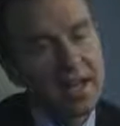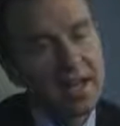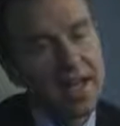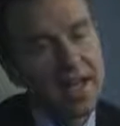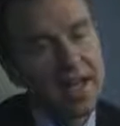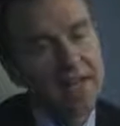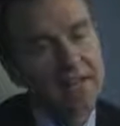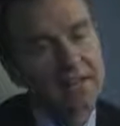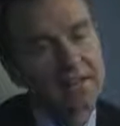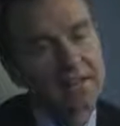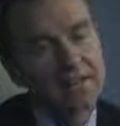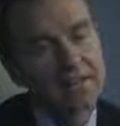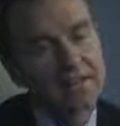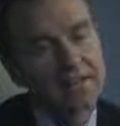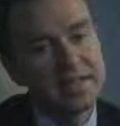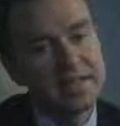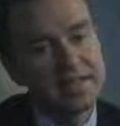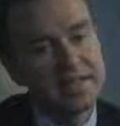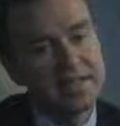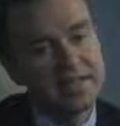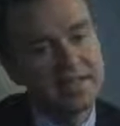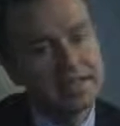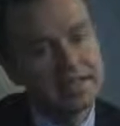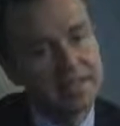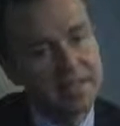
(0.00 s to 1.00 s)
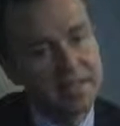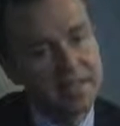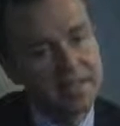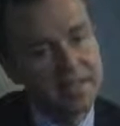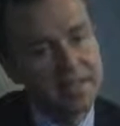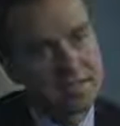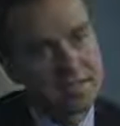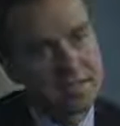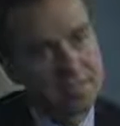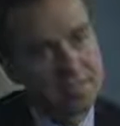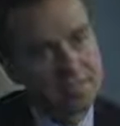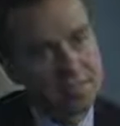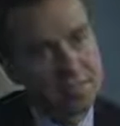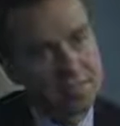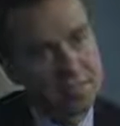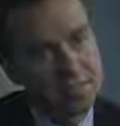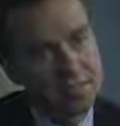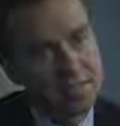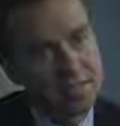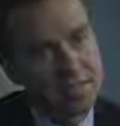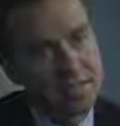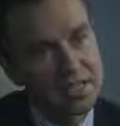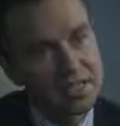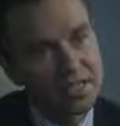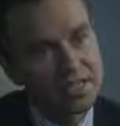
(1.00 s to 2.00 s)
And this is the
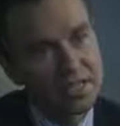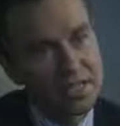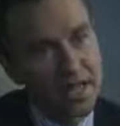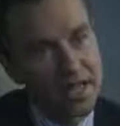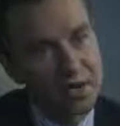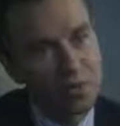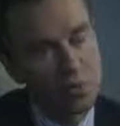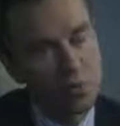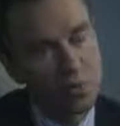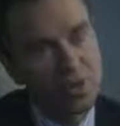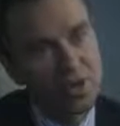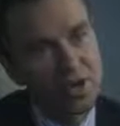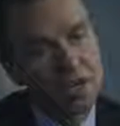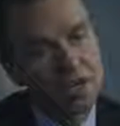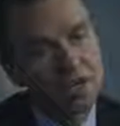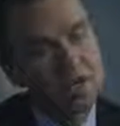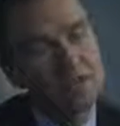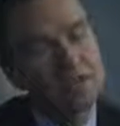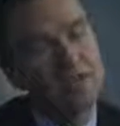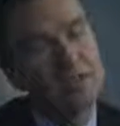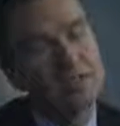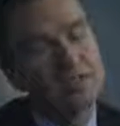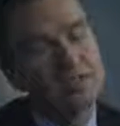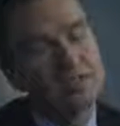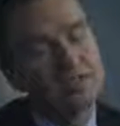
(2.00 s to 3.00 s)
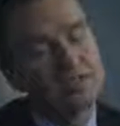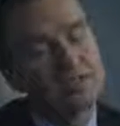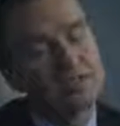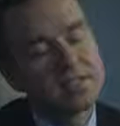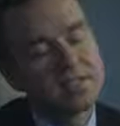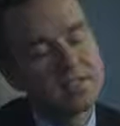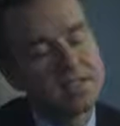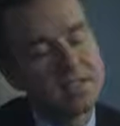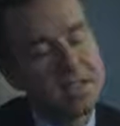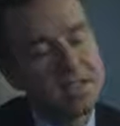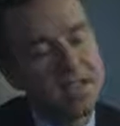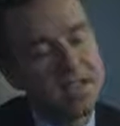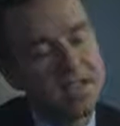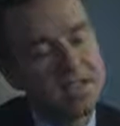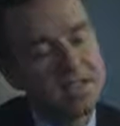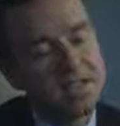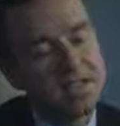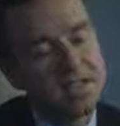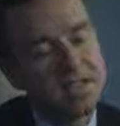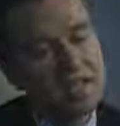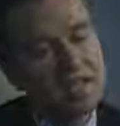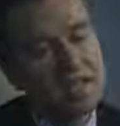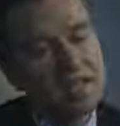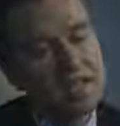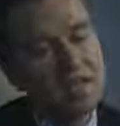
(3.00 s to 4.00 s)
subject of a lot of work to
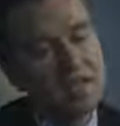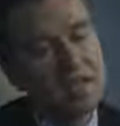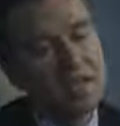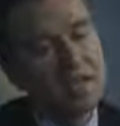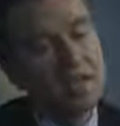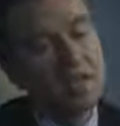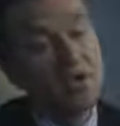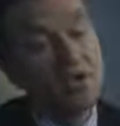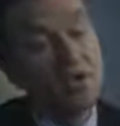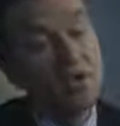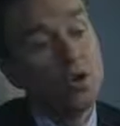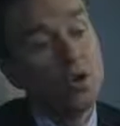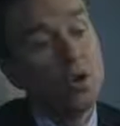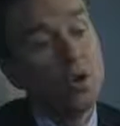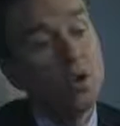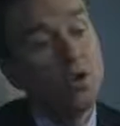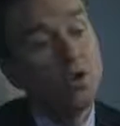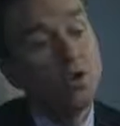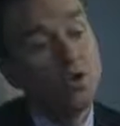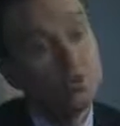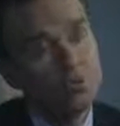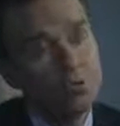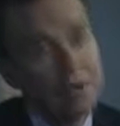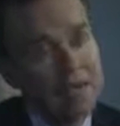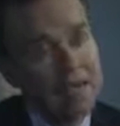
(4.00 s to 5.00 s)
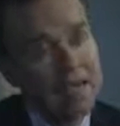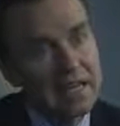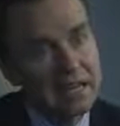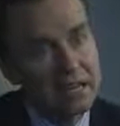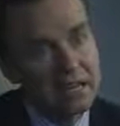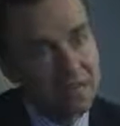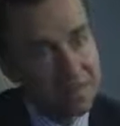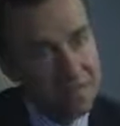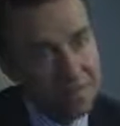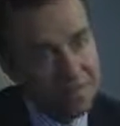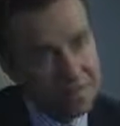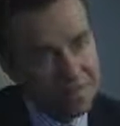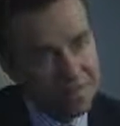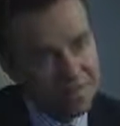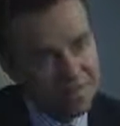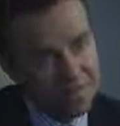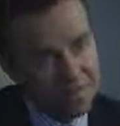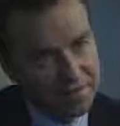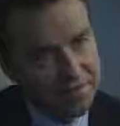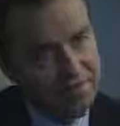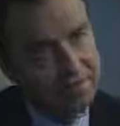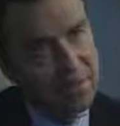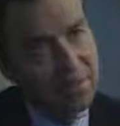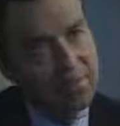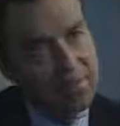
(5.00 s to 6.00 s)
decide who's really going to
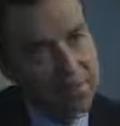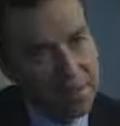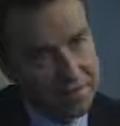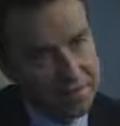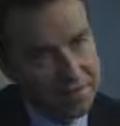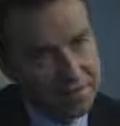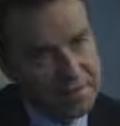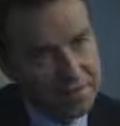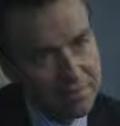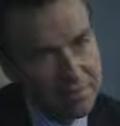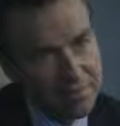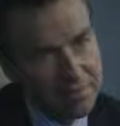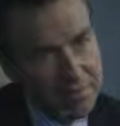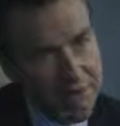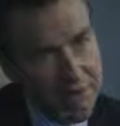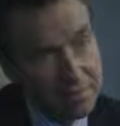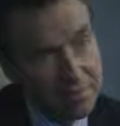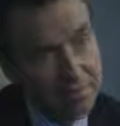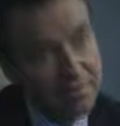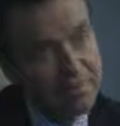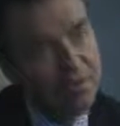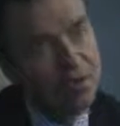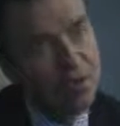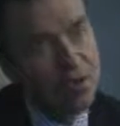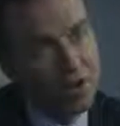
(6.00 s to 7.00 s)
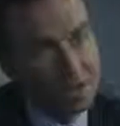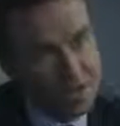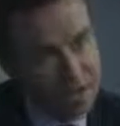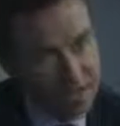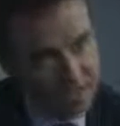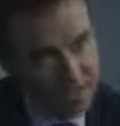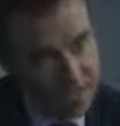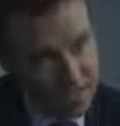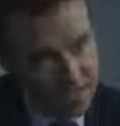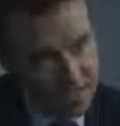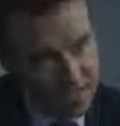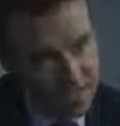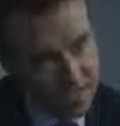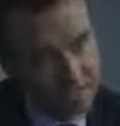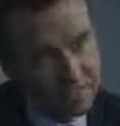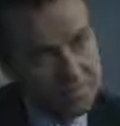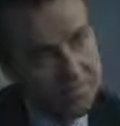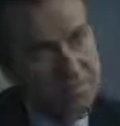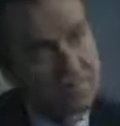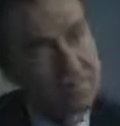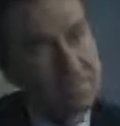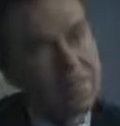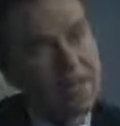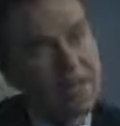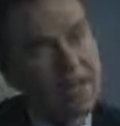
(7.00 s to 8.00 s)
benefit from ipilimumab before giving it
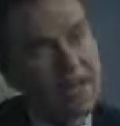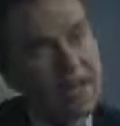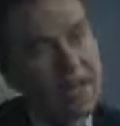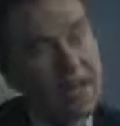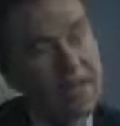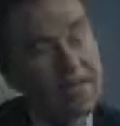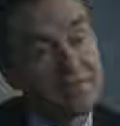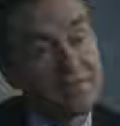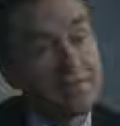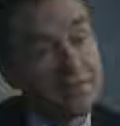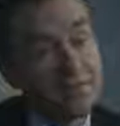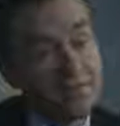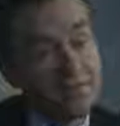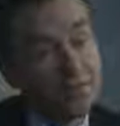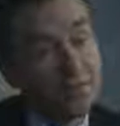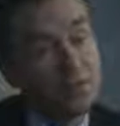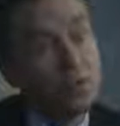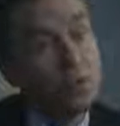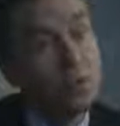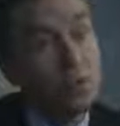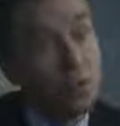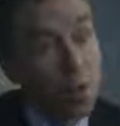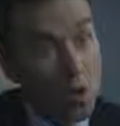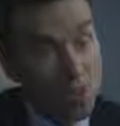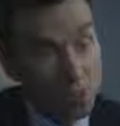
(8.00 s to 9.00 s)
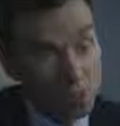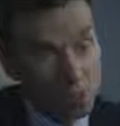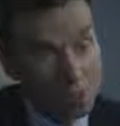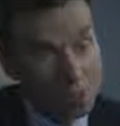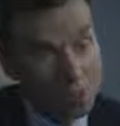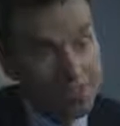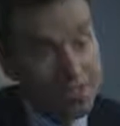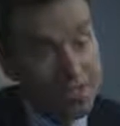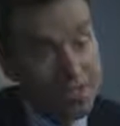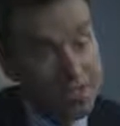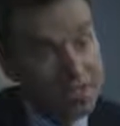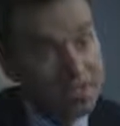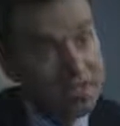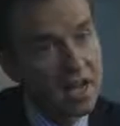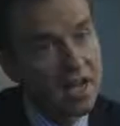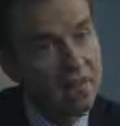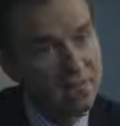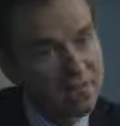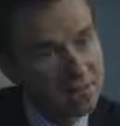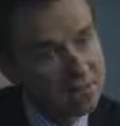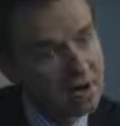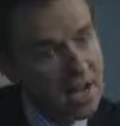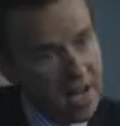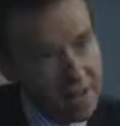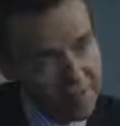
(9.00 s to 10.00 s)
versus who won't. It's
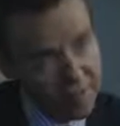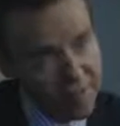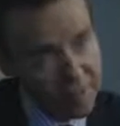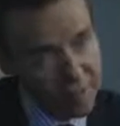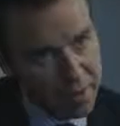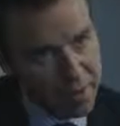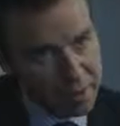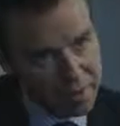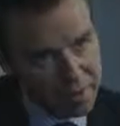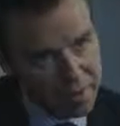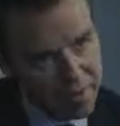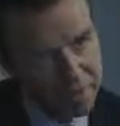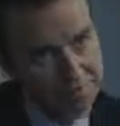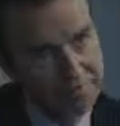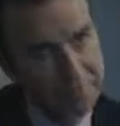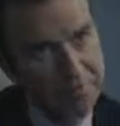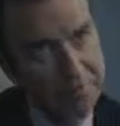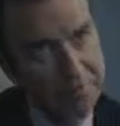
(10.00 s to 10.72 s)
not for everybody.